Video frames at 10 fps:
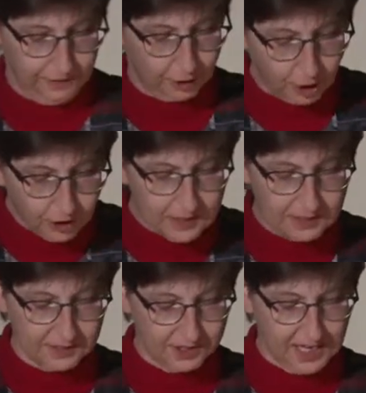the
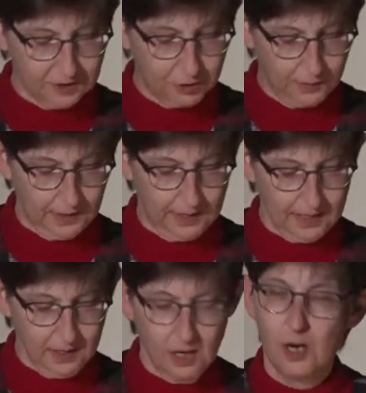current
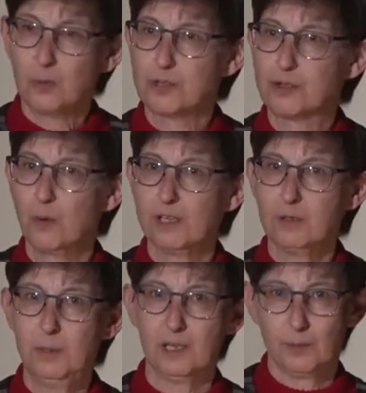sanctuary was going to
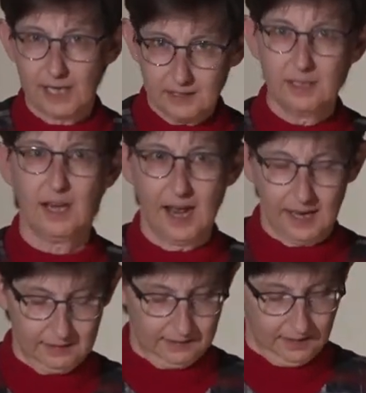be erected
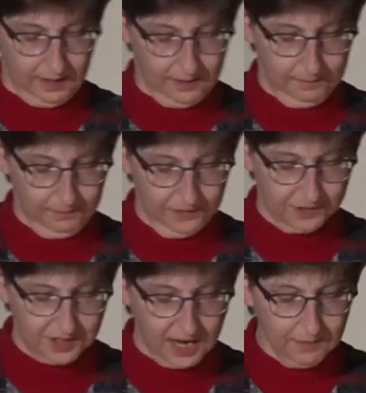at um, the
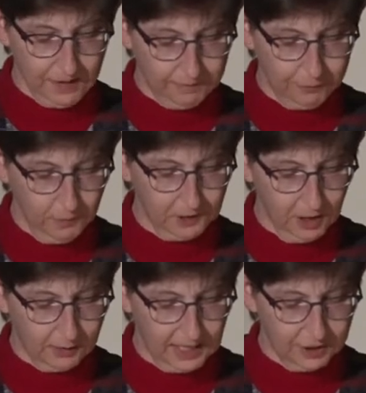site of that former
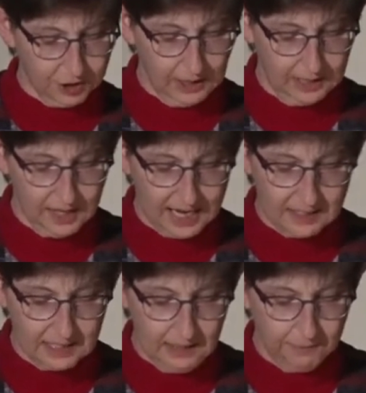location in
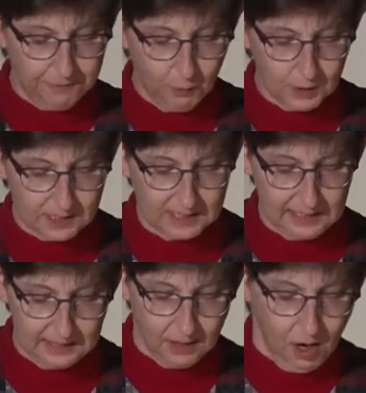
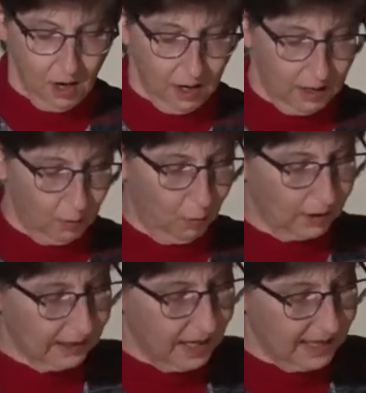1914
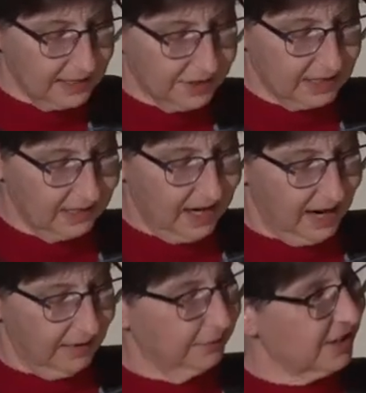organized and
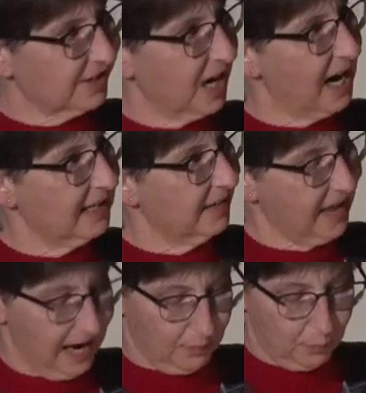kind of designed in
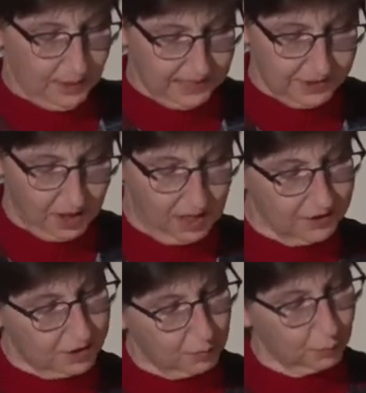that
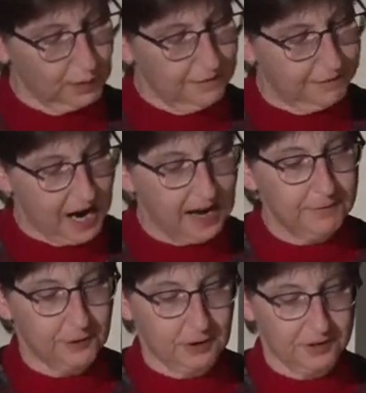Renaissance
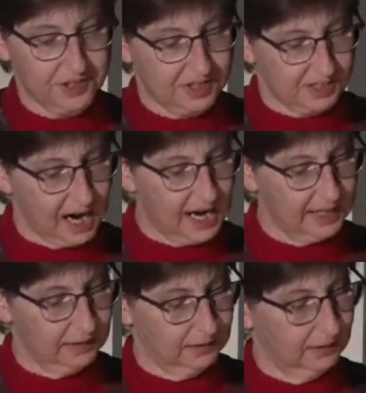revival
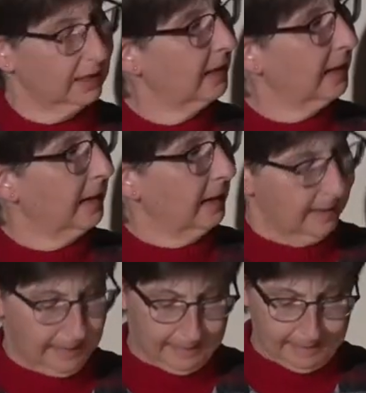style.
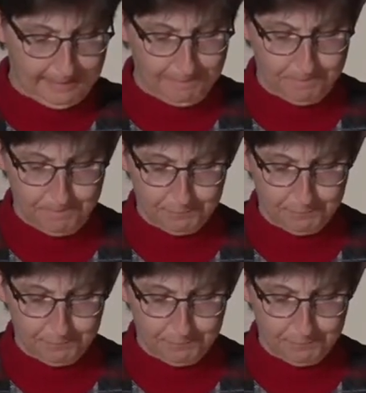Um,